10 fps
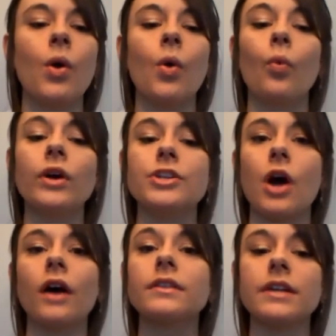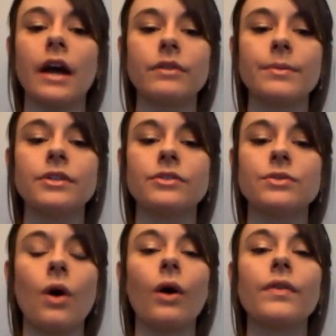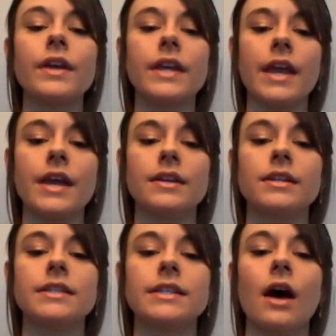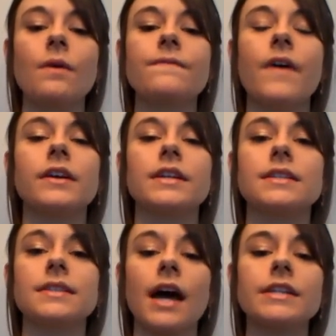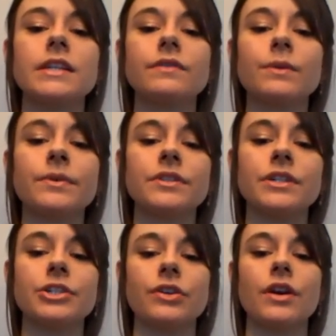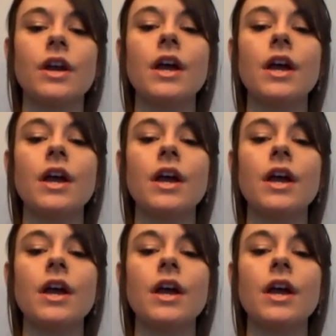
would not the government do all they can to help fund a scientific procedure